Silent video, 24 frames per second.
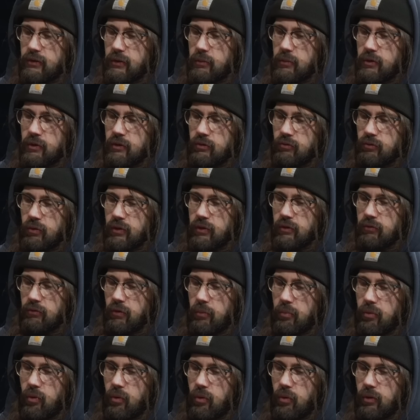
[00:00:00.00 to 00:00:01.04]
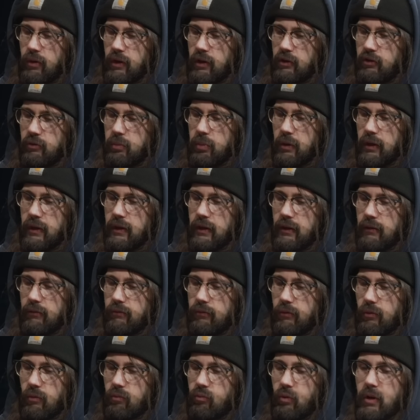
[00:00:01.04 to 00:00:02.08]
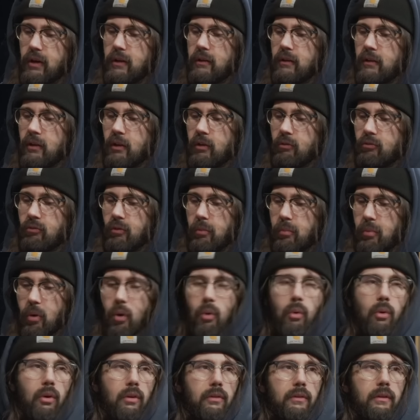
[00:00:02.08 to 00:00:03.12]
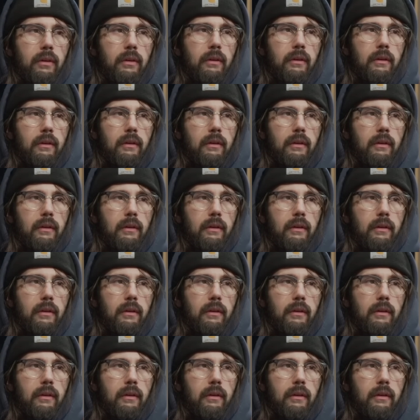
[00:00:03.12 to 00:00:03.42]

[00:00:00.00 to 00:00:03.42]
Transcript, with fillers: someone has written a report explaining written a report